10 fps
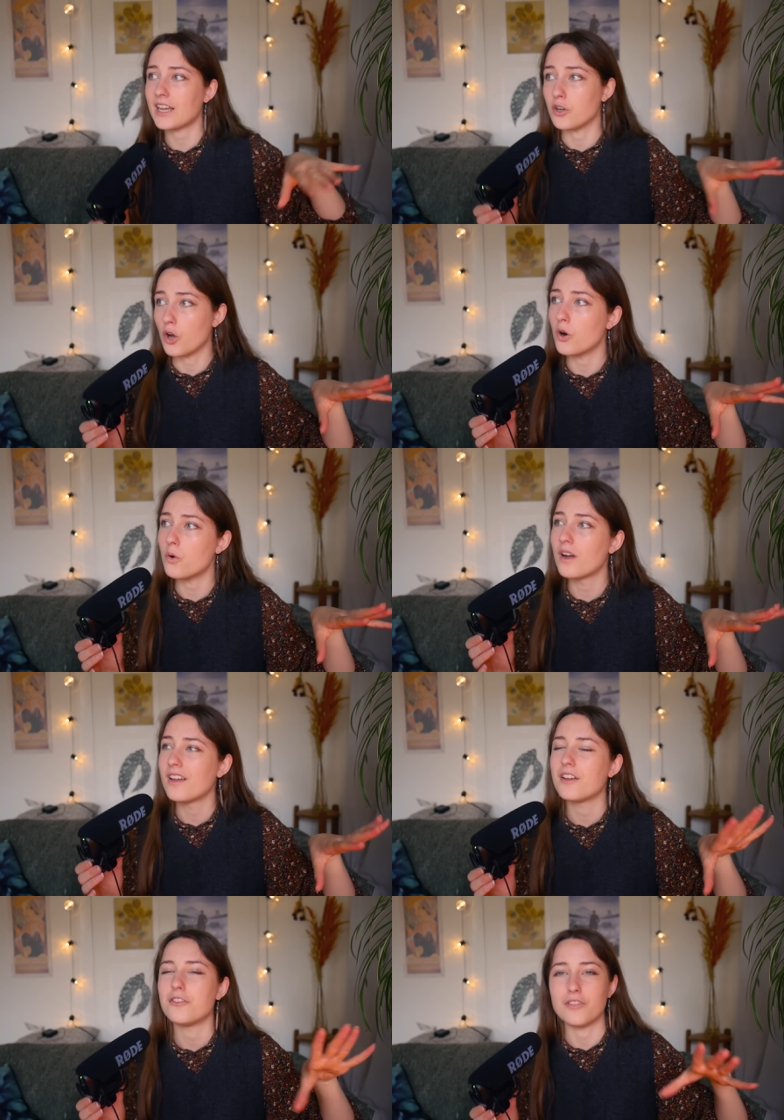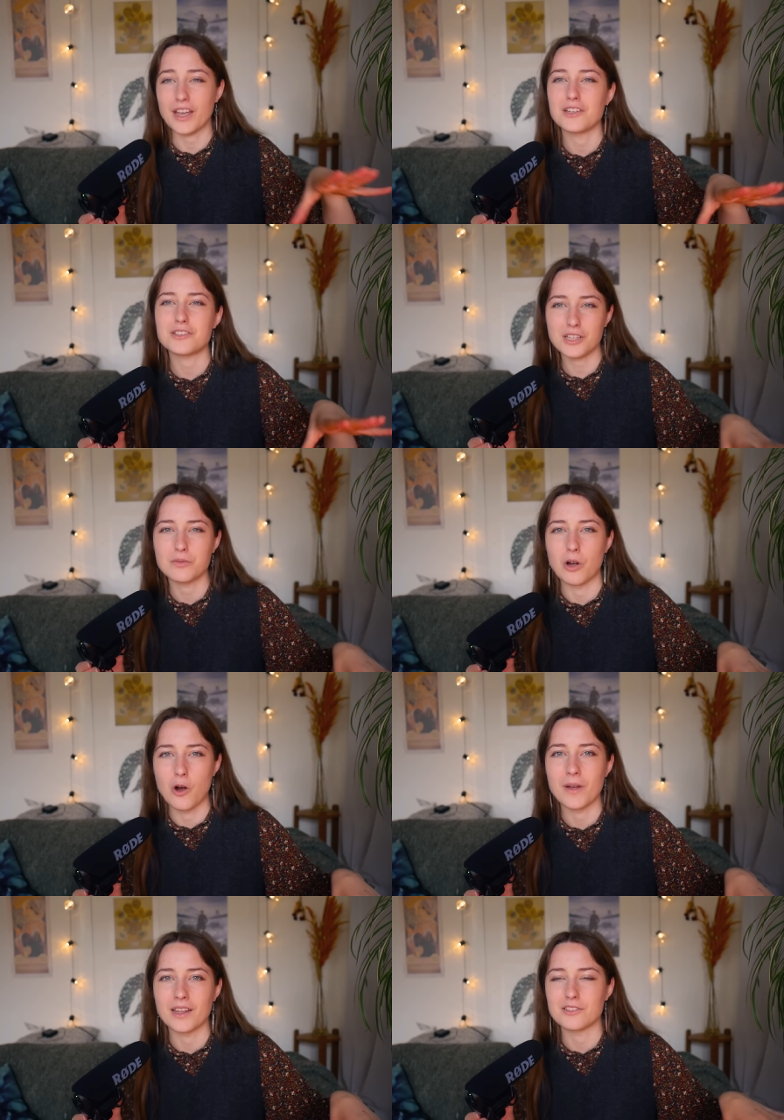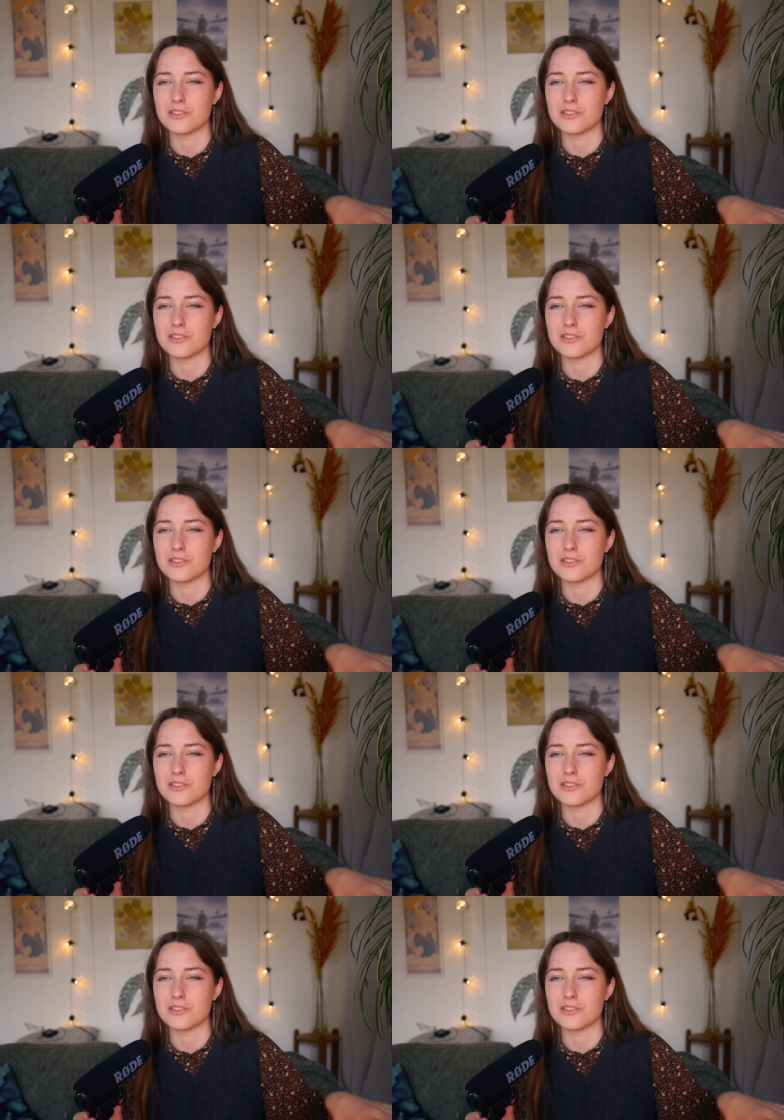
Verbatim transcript: I know fantasy romance